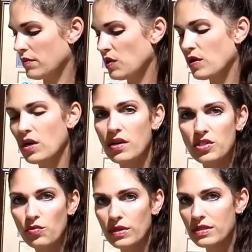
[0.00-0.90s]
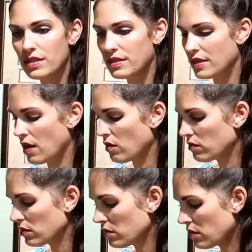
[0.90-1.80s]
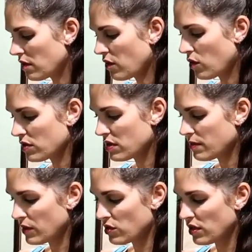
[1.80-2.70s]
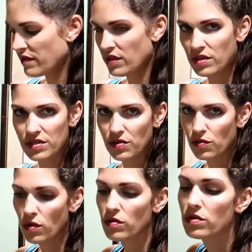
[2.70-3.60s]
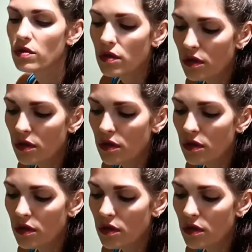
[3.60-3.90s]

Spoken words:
You can also rinse this out, of course, especially if it looks gross.